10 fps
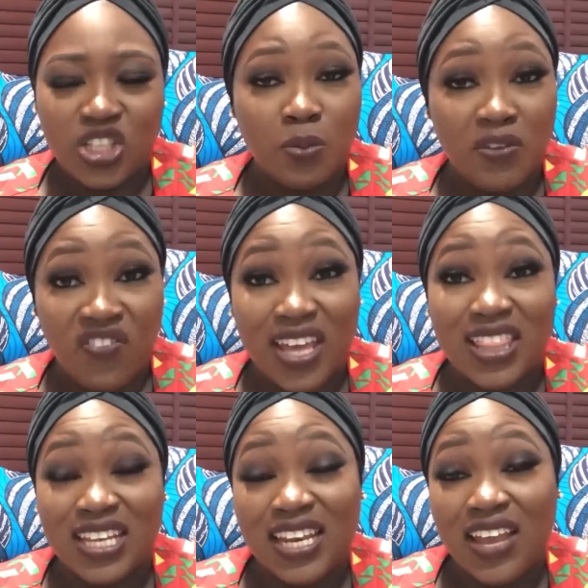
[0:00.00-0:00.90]
And to be
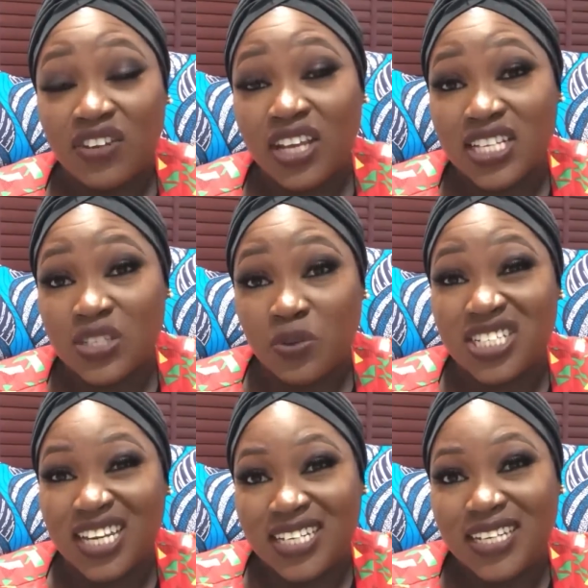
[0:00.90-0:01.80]
fair, in the 11 years in
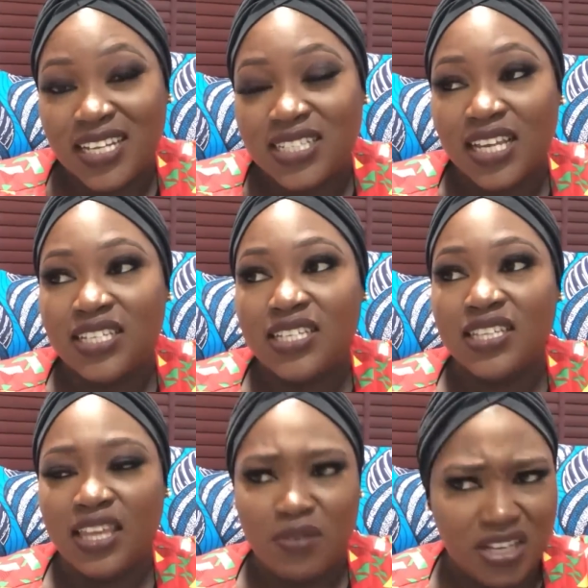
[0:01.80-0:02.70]
which they dated,
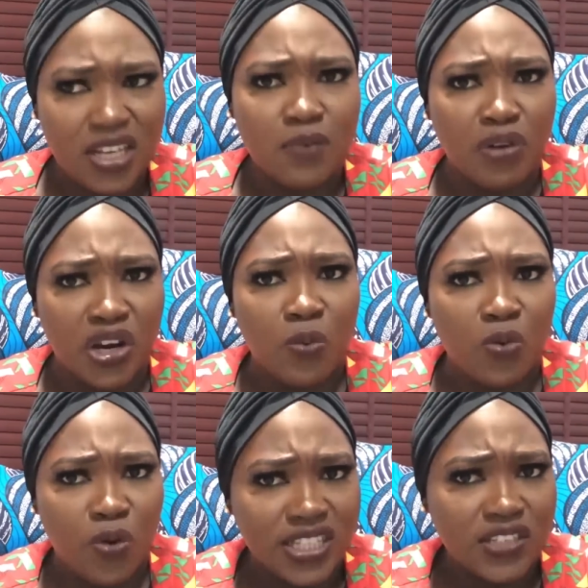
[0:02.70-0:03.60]
they did break
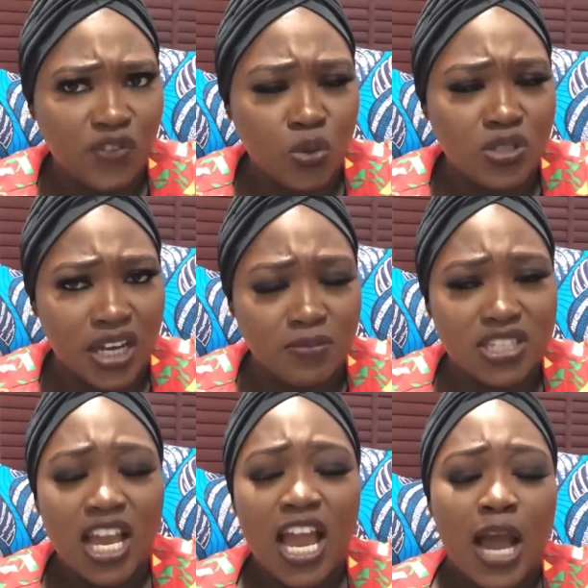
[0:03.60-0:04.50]
up quite a few
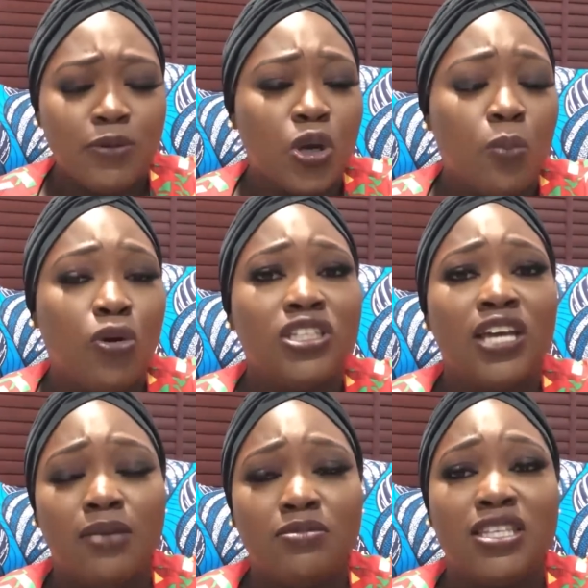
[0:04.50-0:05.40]
times. I'm sure more
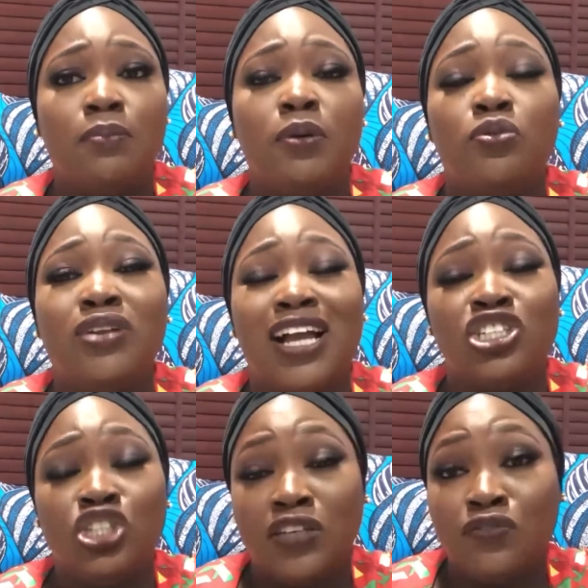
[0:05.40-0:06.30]
times than people
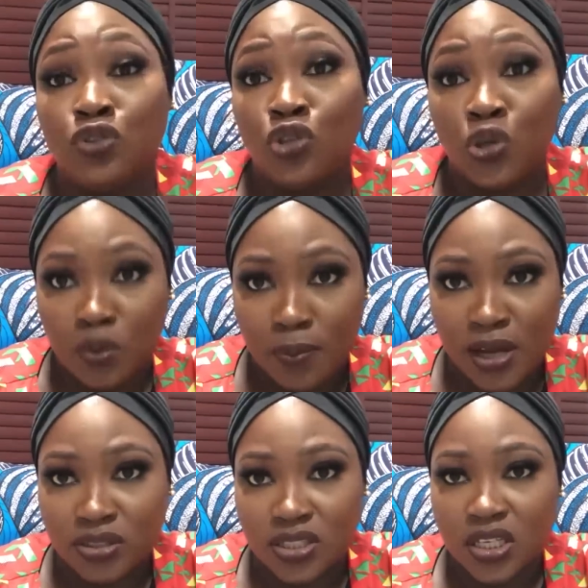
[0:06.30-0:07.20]
actually even knew
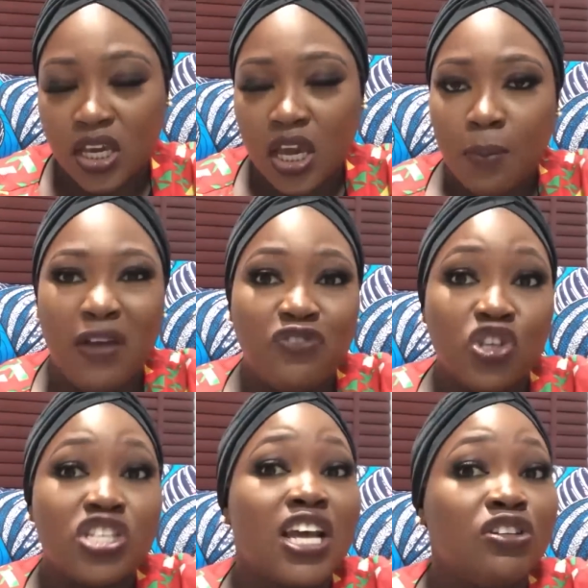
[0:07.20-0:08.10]
about. But
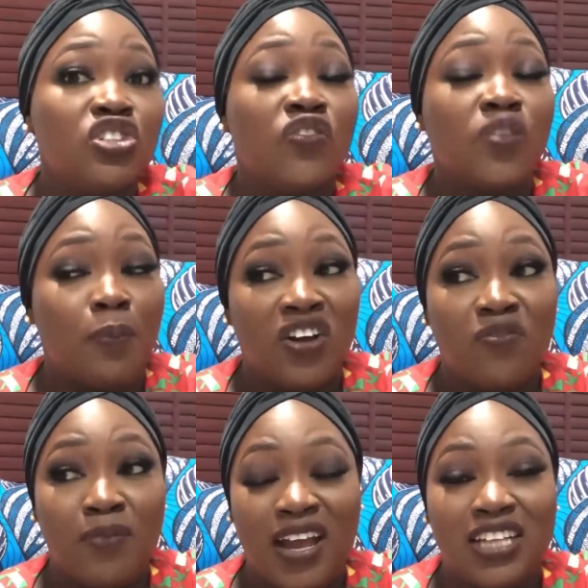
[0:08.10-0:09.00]
if just counting off the
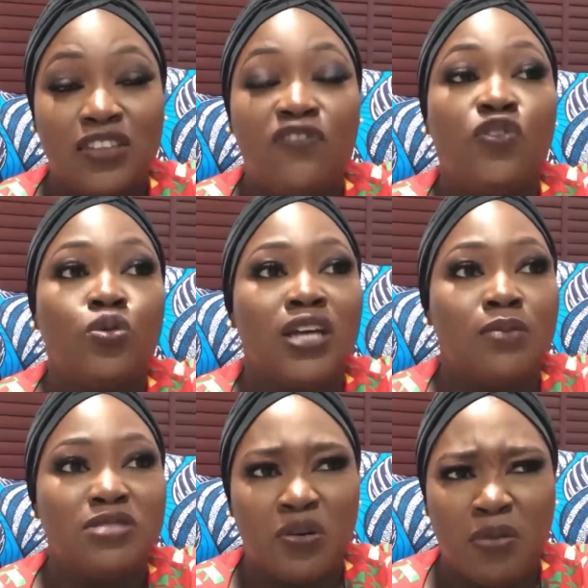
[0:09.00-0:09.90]
back of my hand, the few
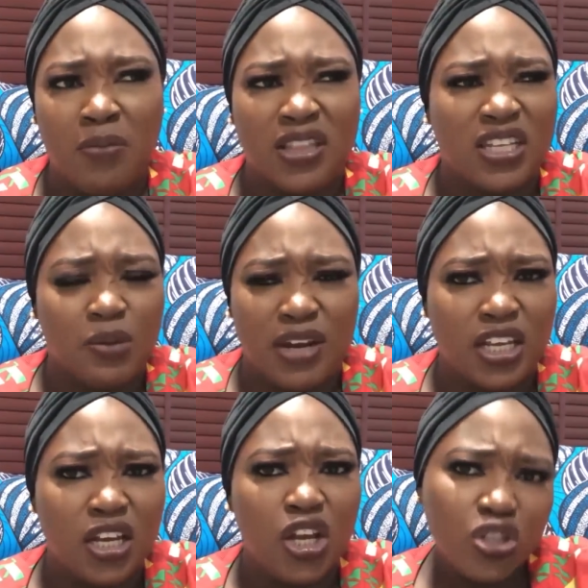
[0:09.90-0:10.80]
times I remember, I think they were
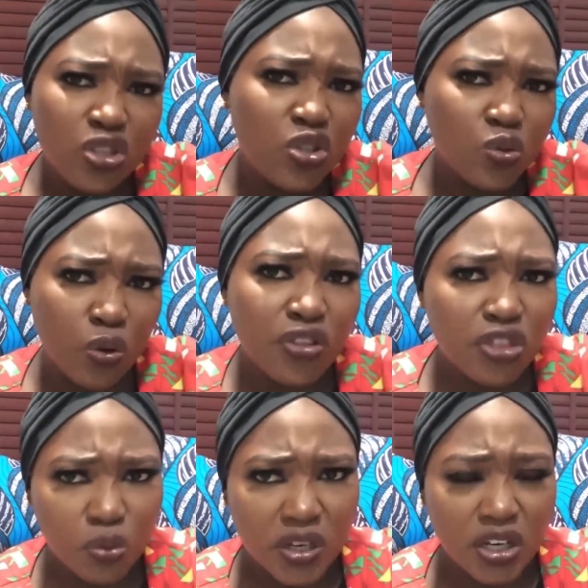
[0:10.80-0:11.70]
like 2 or
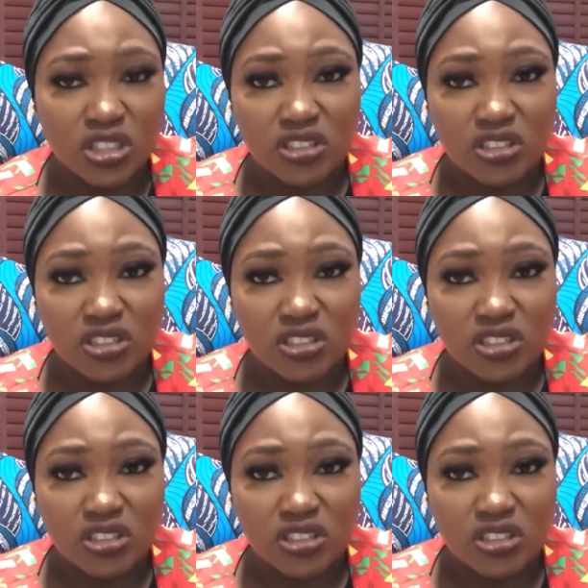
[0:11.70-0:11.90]
3